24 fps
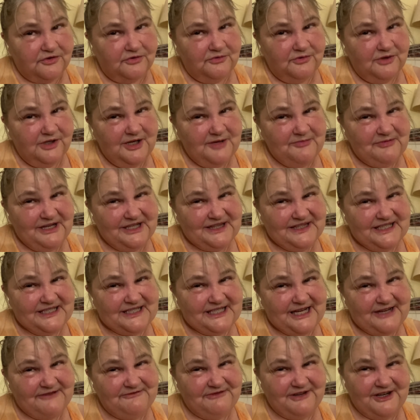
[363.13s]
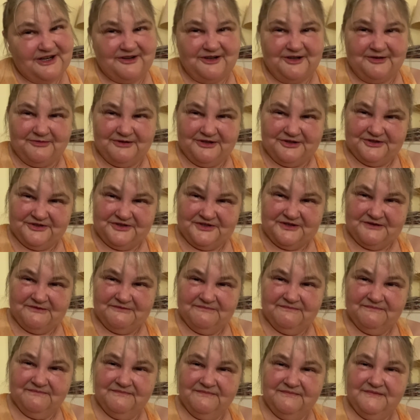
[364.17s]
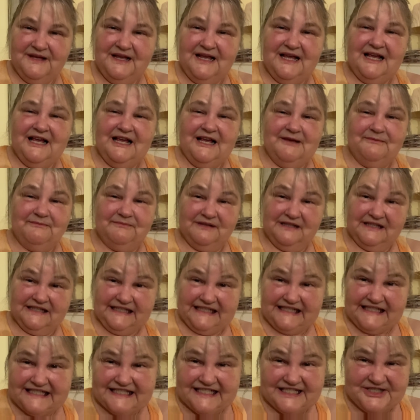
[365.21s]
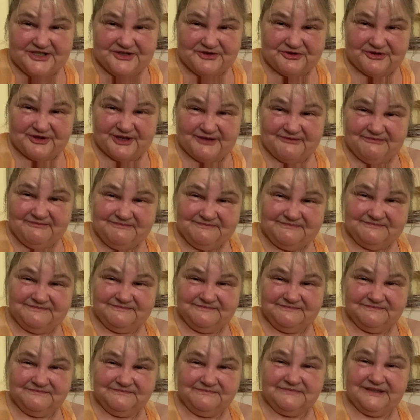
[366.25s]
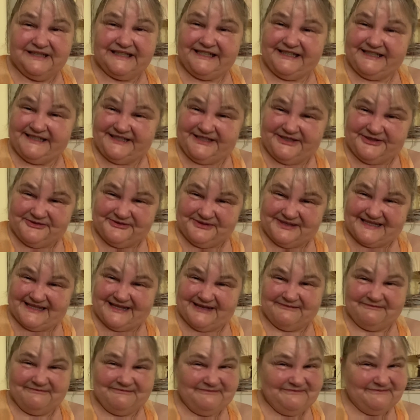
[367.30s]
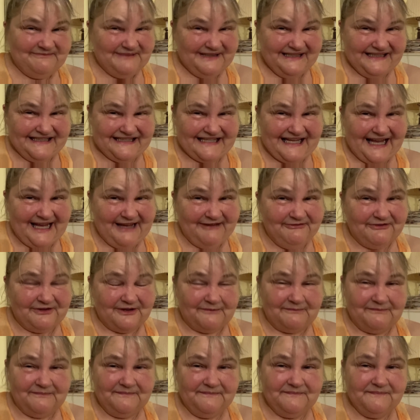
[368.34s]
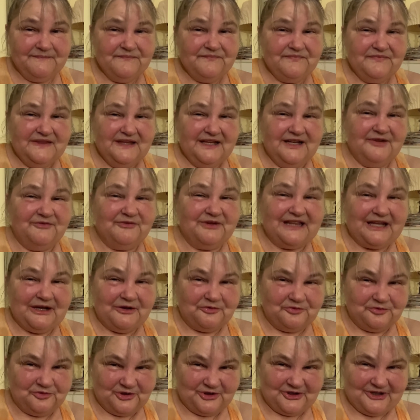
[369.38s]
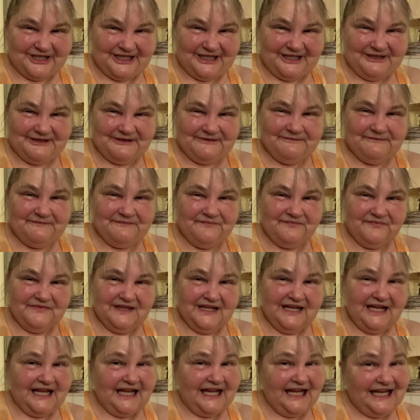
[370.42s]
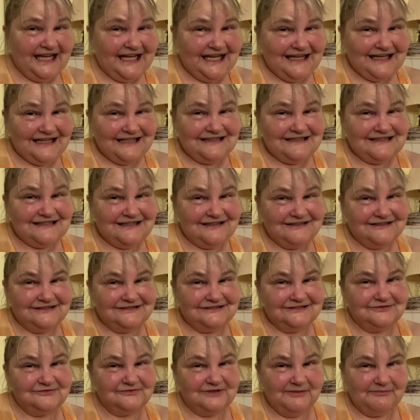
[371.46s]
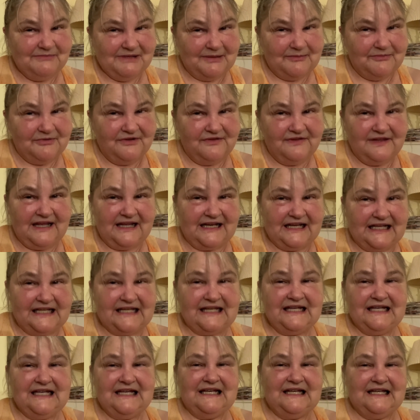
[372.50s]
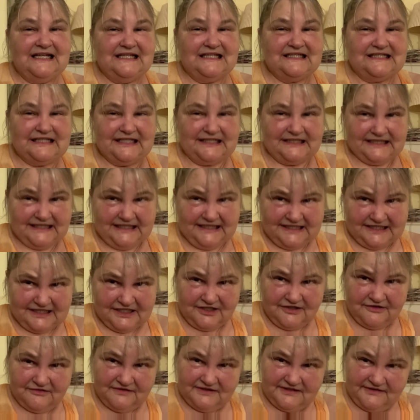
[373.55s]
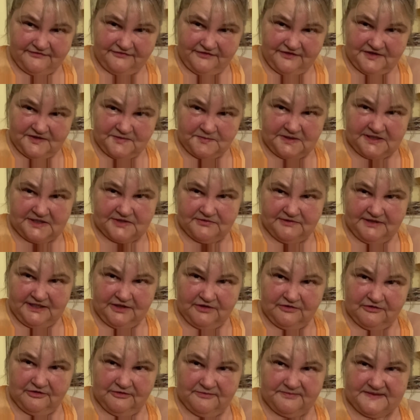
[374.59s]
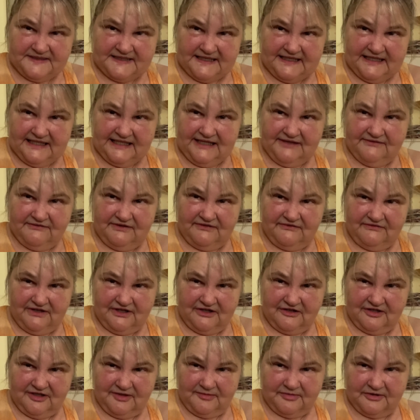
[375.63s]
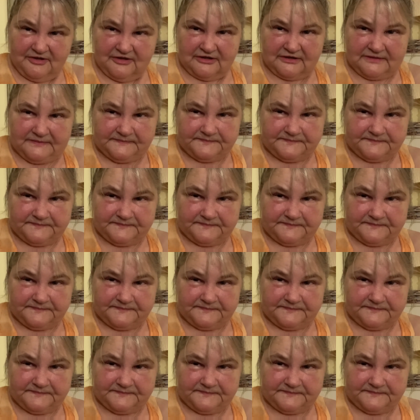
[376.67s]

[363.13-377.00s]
worry about the 10 variables. Please do them. Please use them. Please have them without worrying. And remember that a statistical difference between groups on a given variable